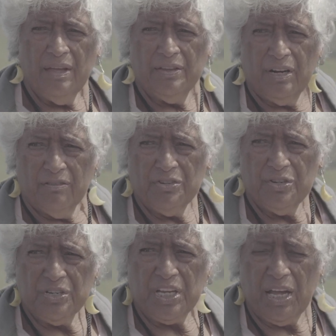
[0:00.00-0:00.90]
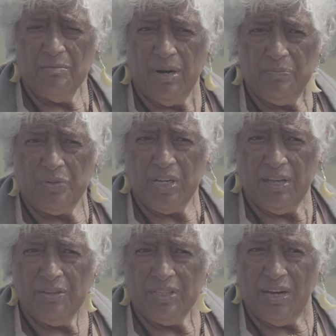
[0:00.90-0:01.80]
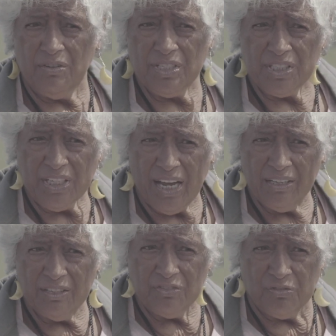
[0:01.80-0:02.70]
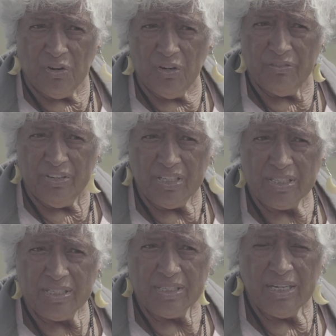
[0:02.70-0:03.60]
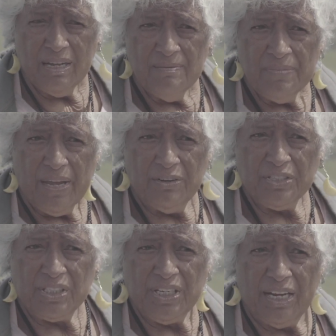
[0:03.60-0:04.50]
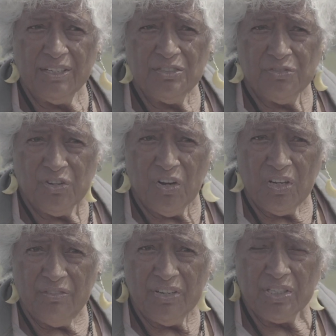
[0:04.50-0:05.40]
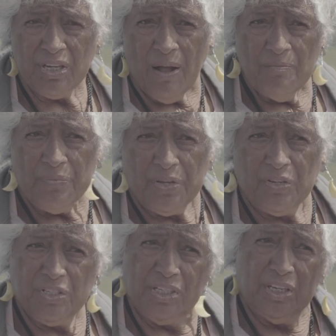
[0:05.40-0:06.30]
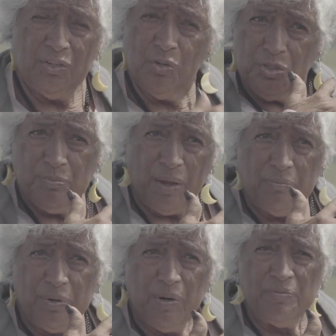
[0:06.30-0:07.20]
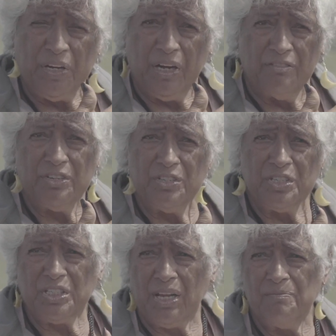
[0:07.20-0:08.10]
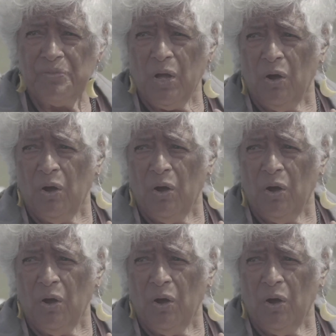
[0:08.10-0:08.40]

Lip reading: and the governor came up together. That was a challenge for all of us. It was a challenge for all of us because in a newspaper, the governor said,